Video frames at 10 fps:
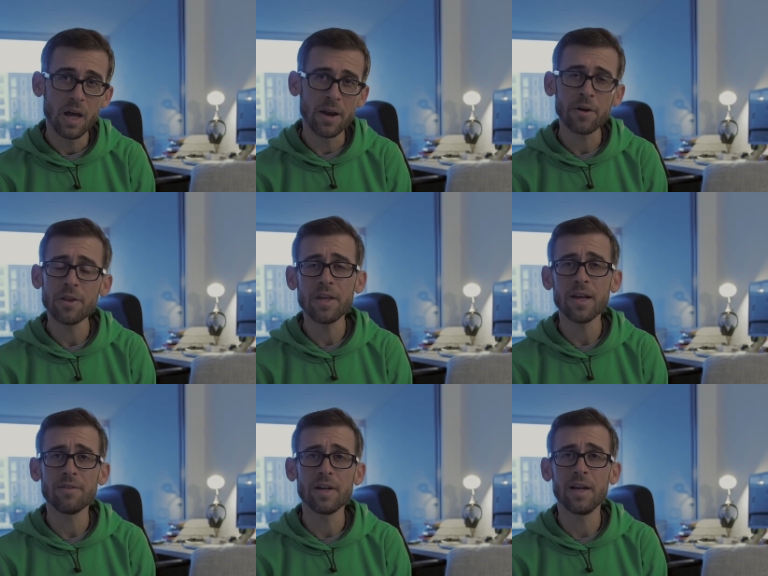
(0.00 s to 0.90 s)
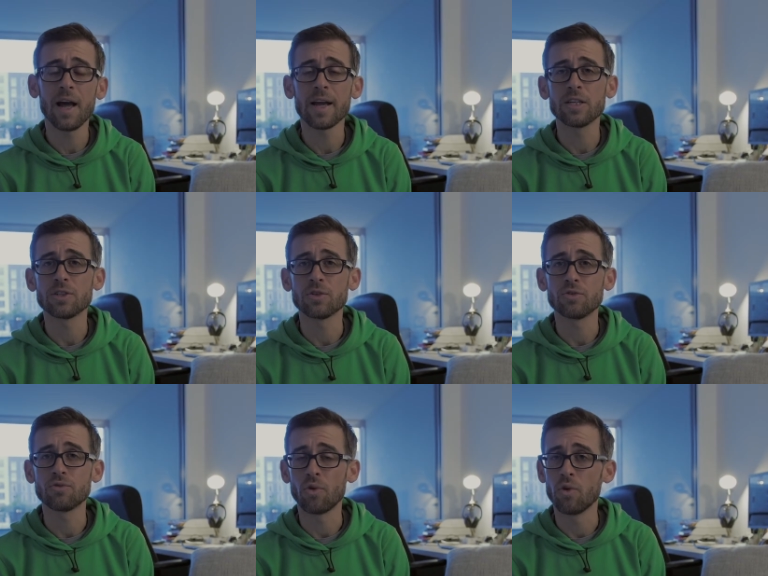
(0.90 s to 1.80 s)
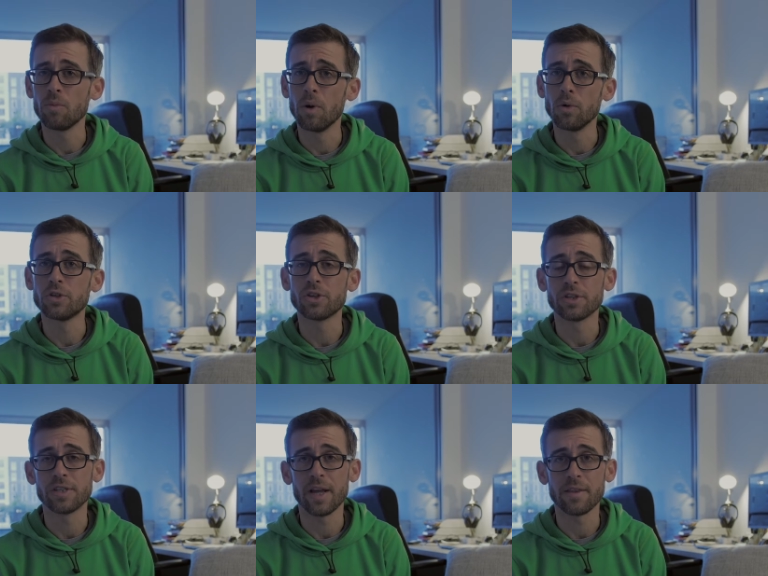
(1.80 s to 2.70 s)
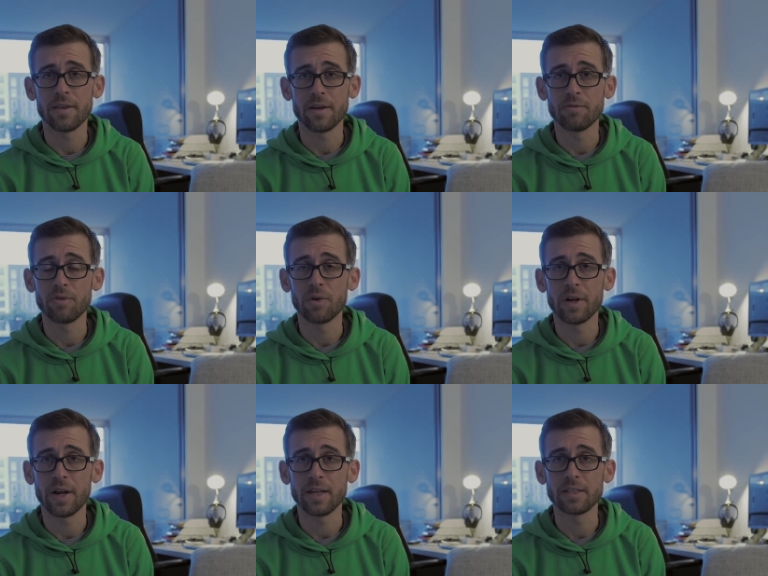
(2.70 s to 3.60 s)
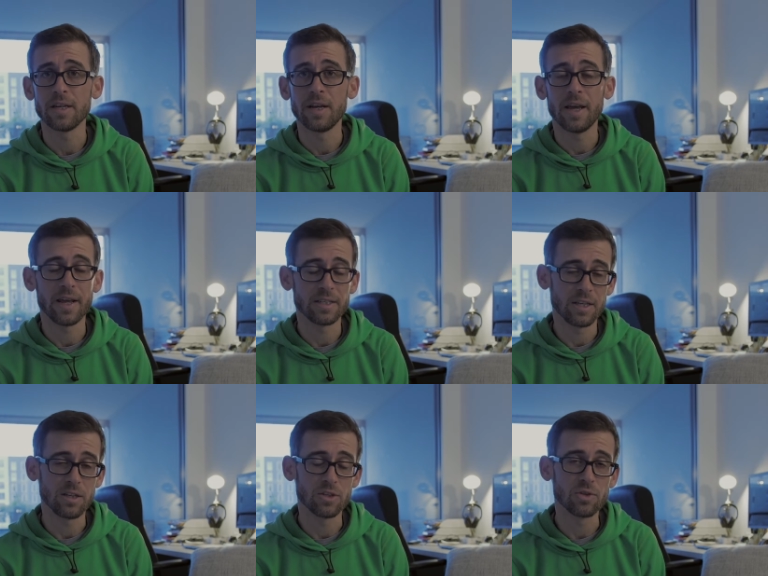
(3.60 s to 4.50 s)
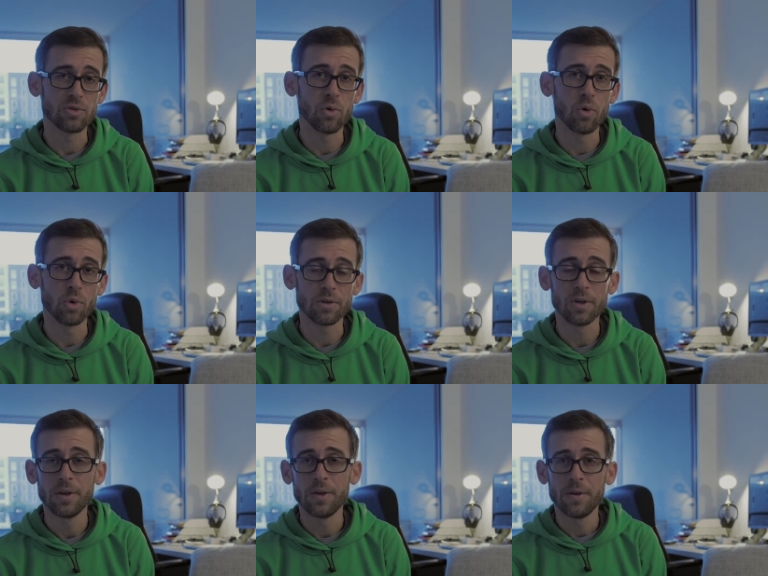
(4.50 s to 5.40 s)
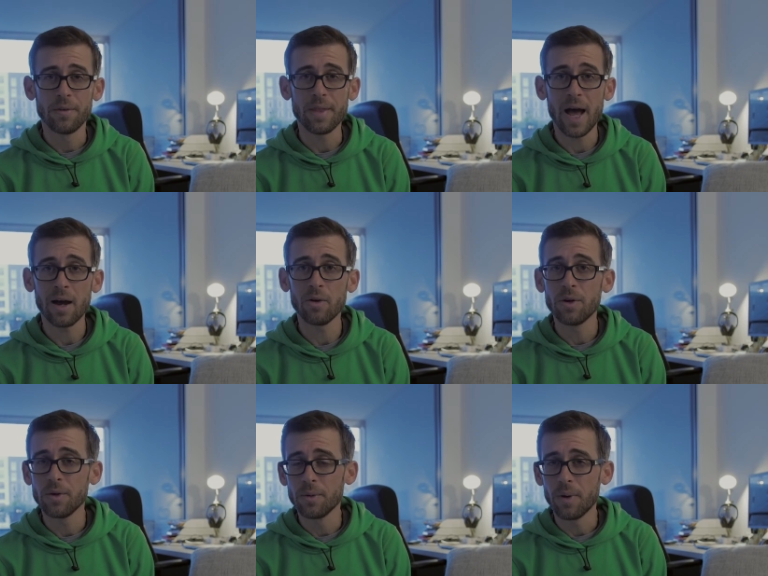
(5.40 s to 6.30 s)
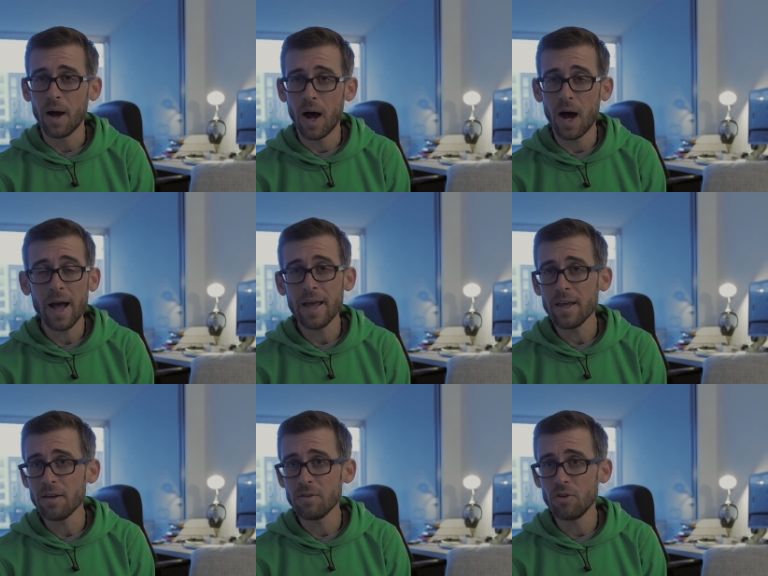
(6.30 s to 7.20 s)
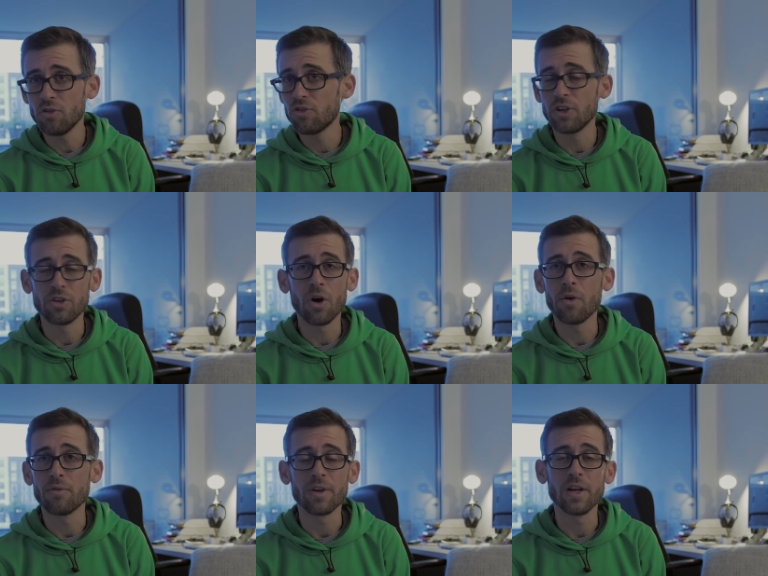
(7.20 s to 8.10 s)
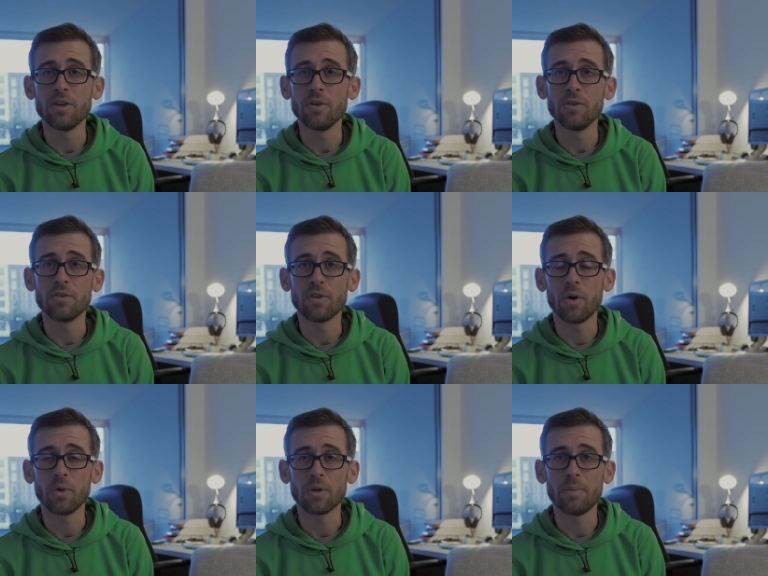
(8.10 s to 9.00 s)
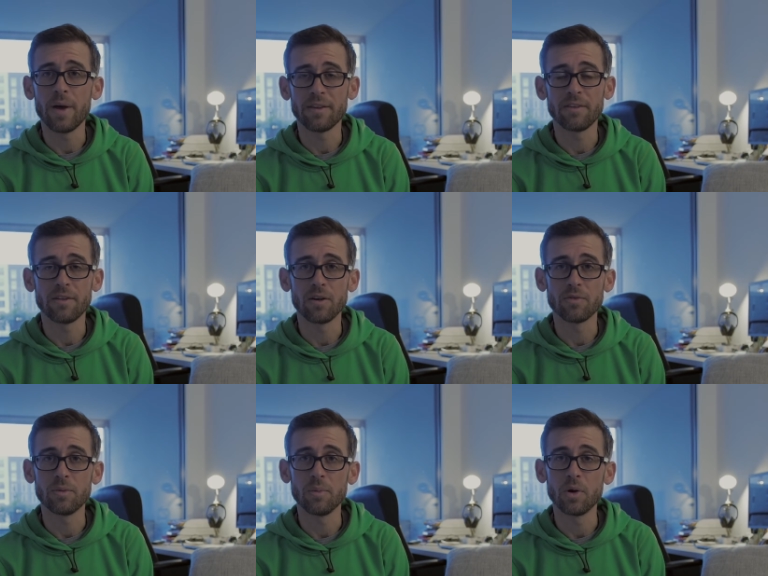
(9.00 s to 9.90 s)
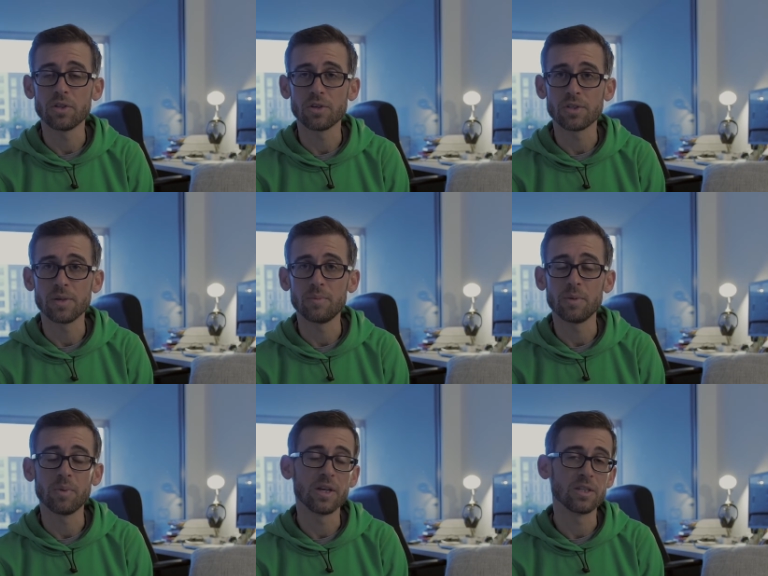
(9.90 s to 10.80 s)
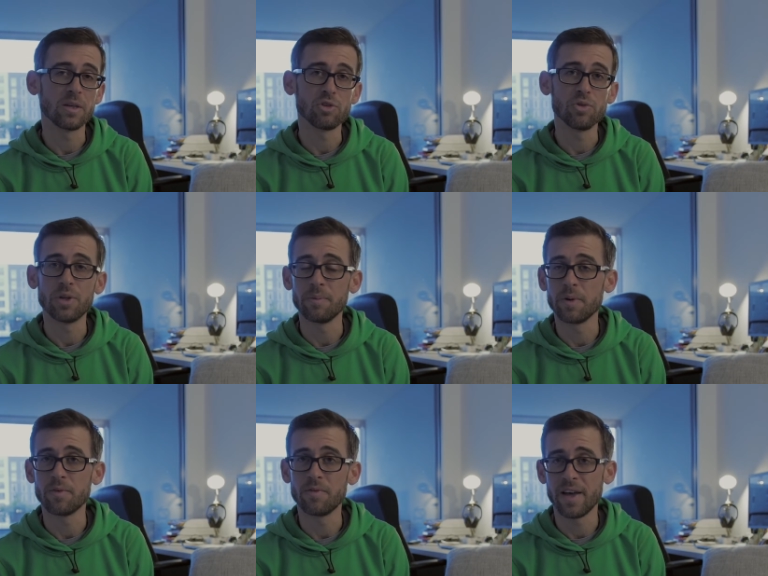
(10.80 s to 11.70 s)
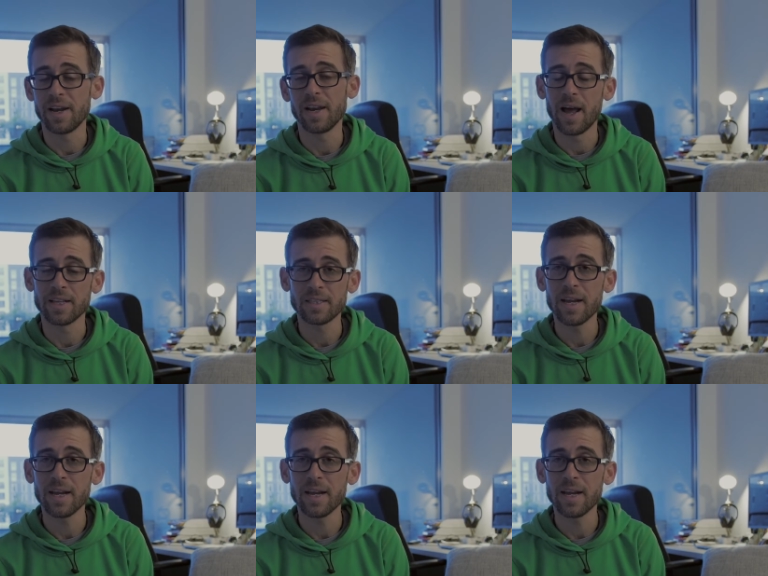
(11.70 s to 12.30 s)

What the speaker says: Another thing I really like is the strong motors that the Ronin-S has installed. Now, I usually don't really use the whole capacity of the motor simply because I'm shooting with a fairly light